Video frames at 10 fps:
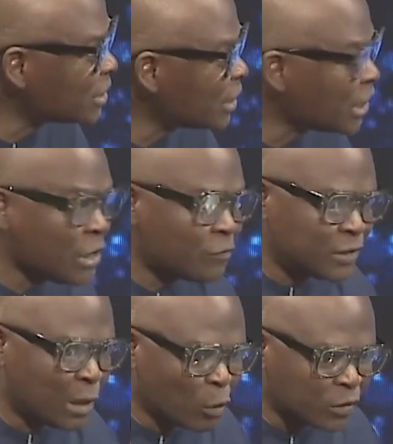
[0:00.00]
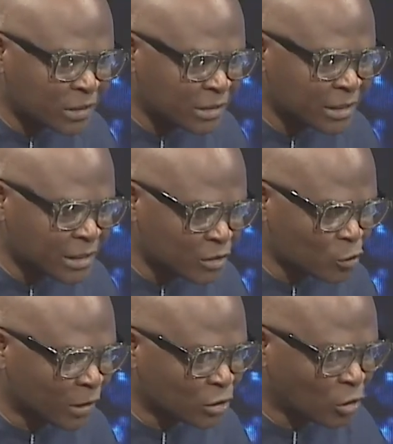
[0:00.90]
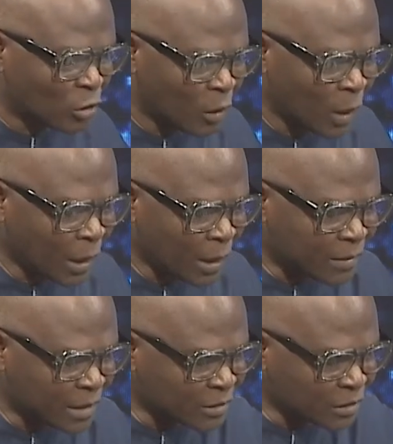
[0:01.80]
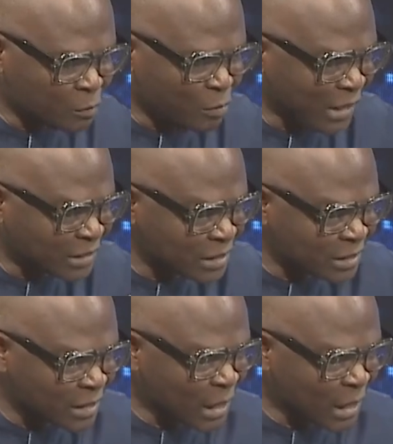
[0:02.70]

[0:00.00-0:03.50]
If democracy is to ensure there is party,